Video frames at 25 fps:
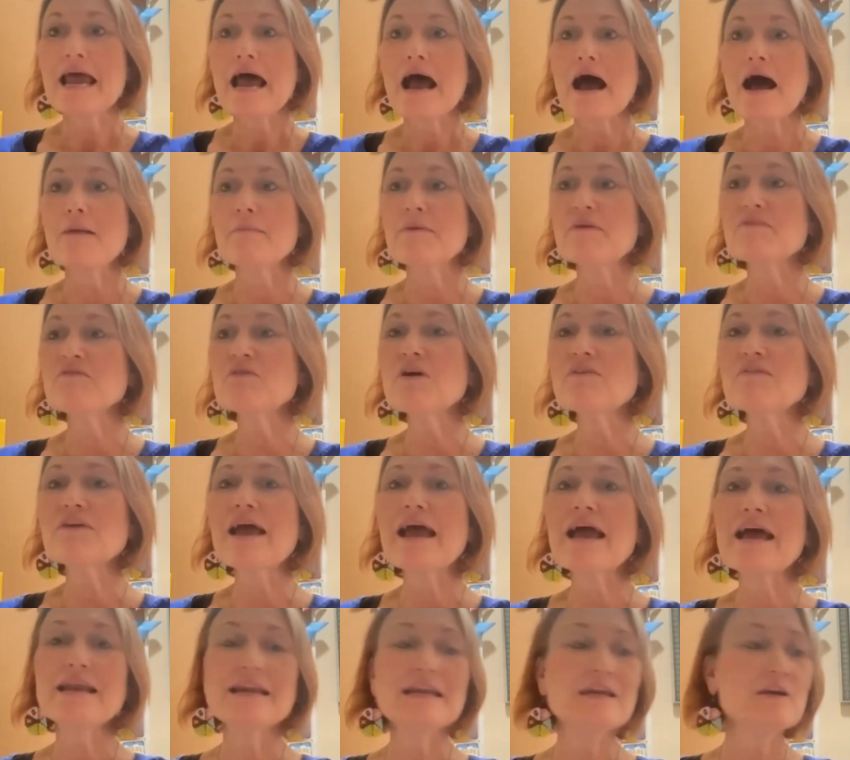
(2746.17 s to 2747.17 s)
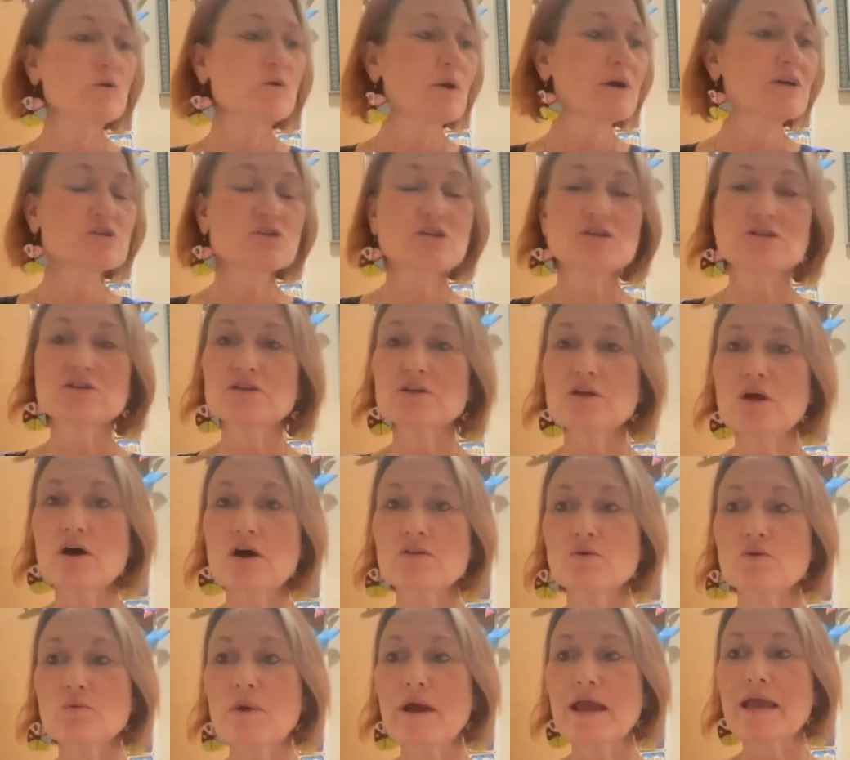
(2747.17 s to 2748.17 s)
If you have any questions
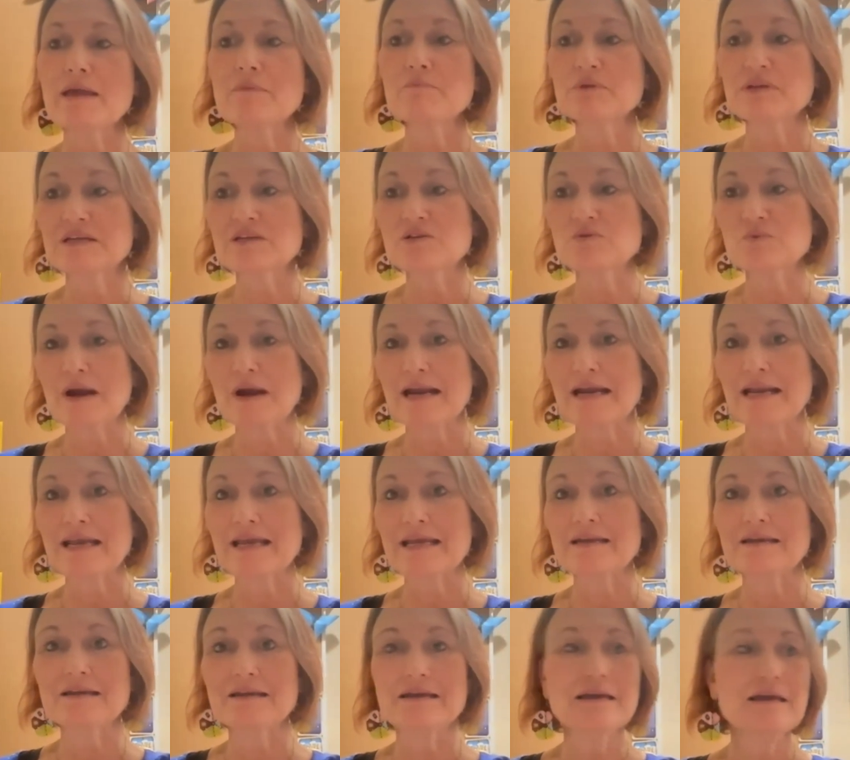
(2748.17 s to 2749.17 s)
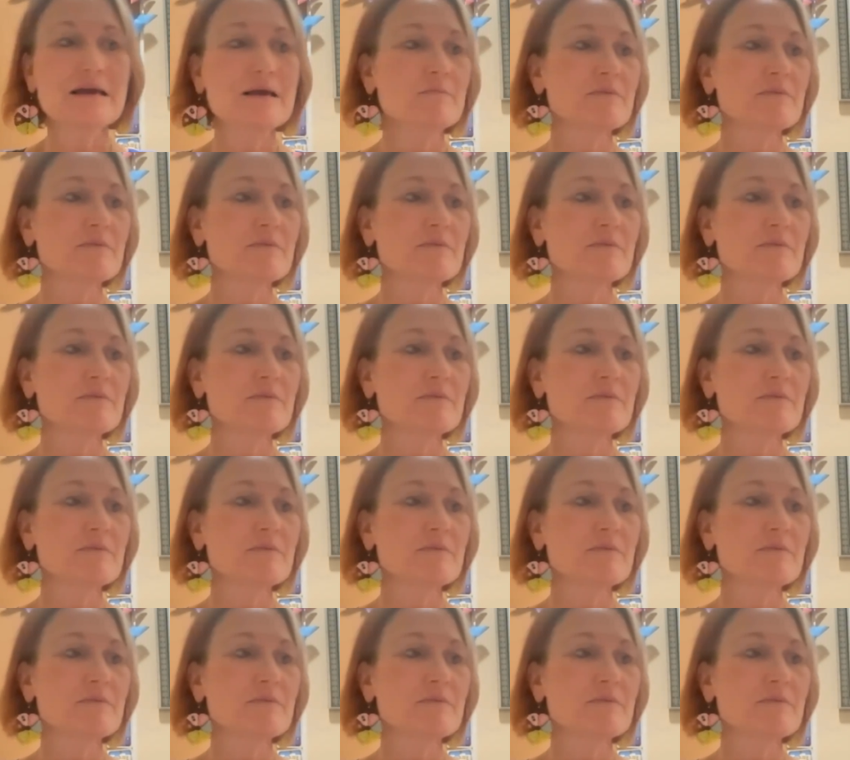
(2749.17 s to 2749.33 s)
along the way, please write in,